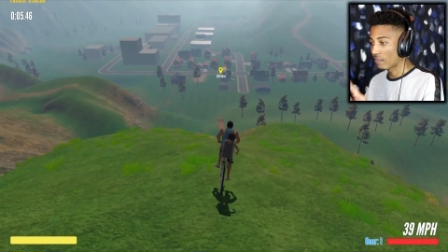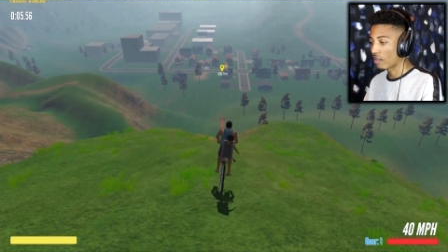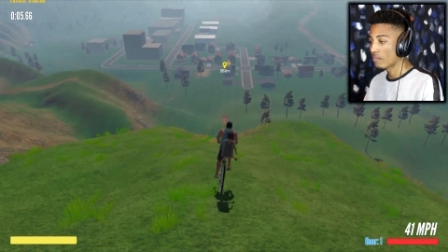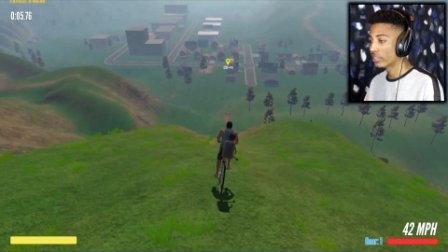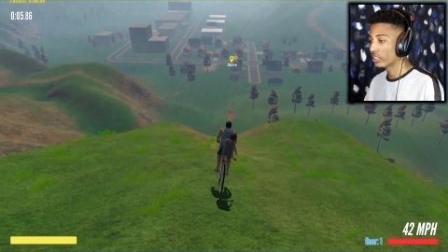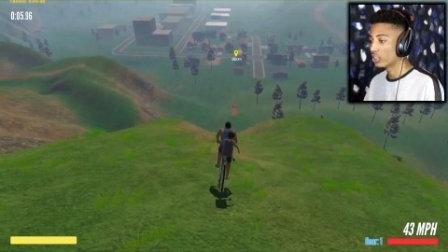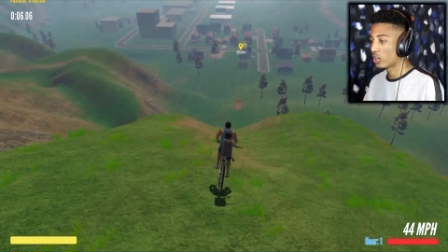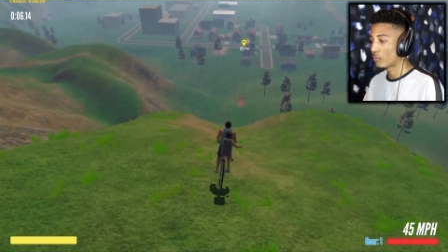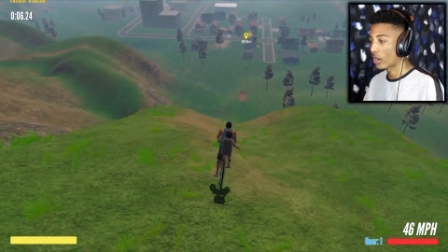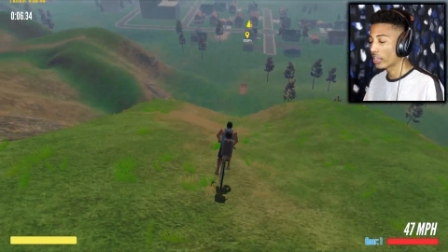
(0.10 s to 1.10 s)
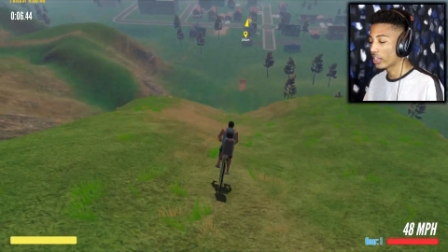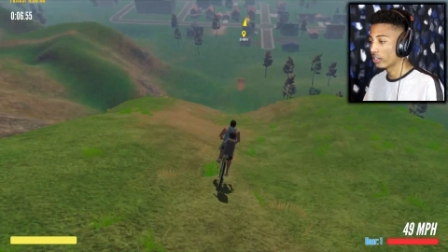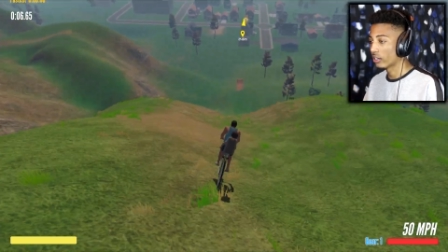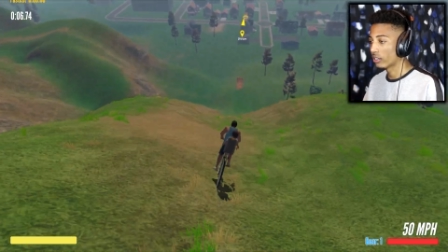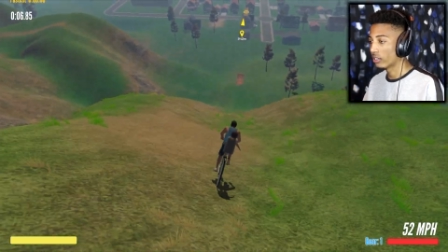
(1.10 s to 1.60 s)
I make this jump right
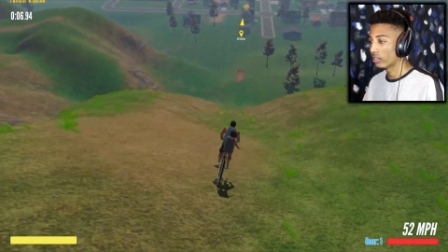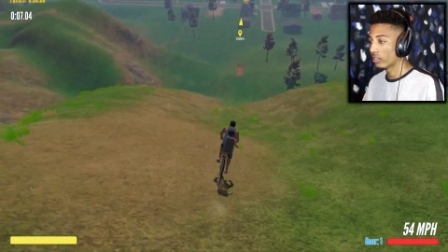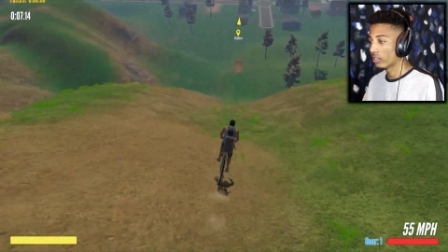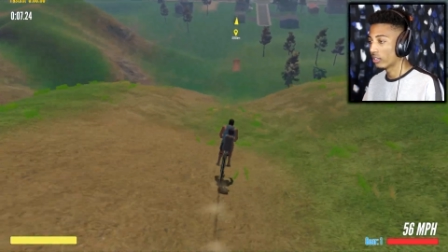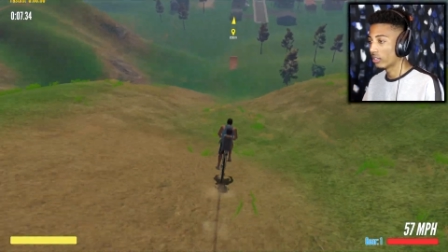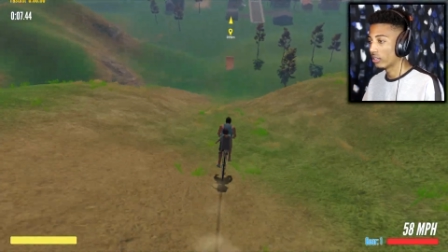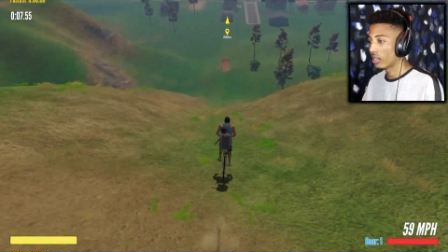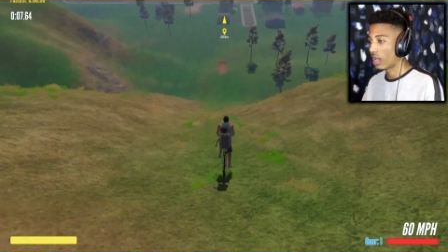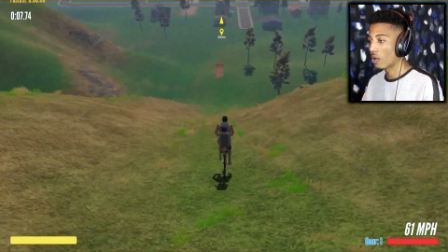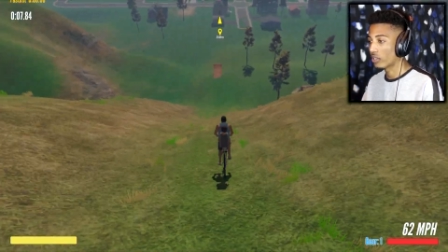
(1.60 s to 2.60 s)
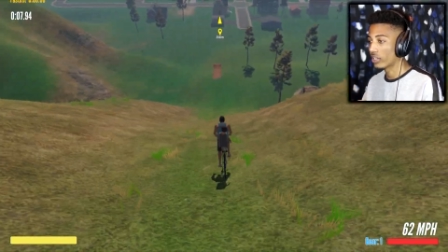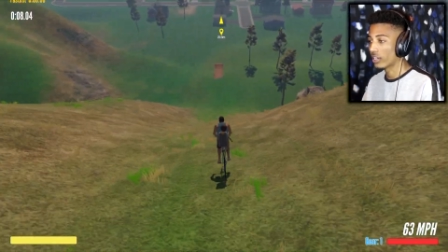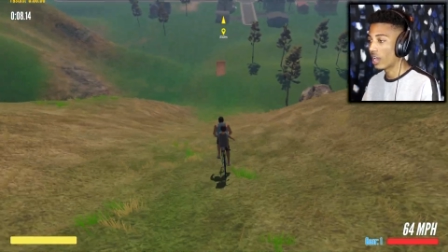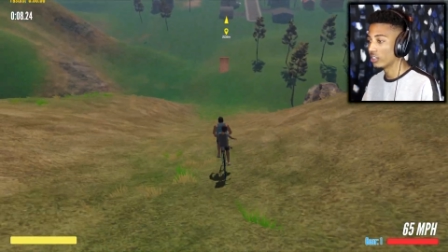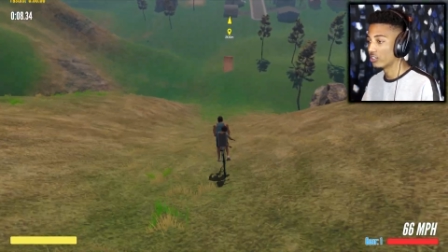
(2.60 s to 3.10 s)
here, I'll get in
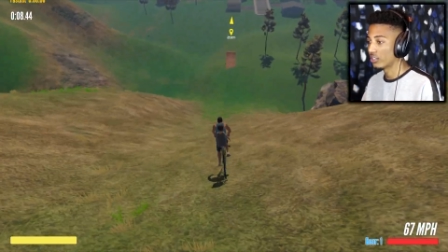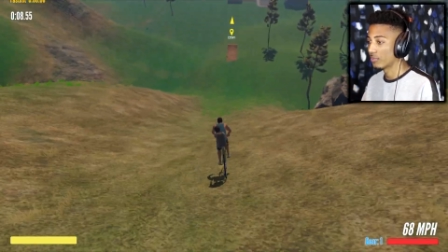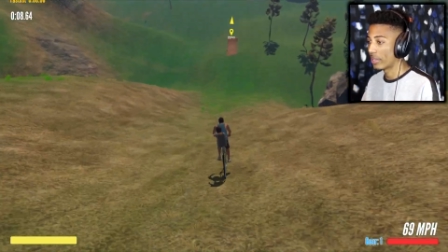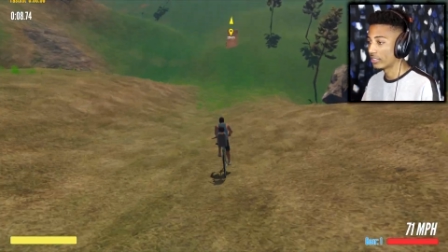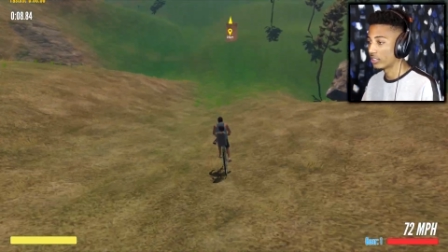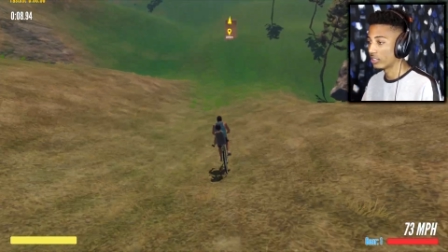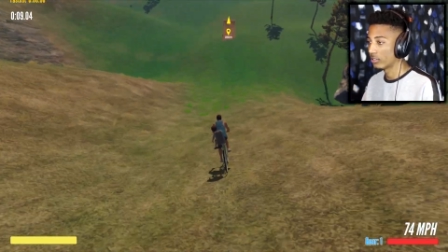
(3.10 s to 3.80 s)
Kylie Jenner's pants.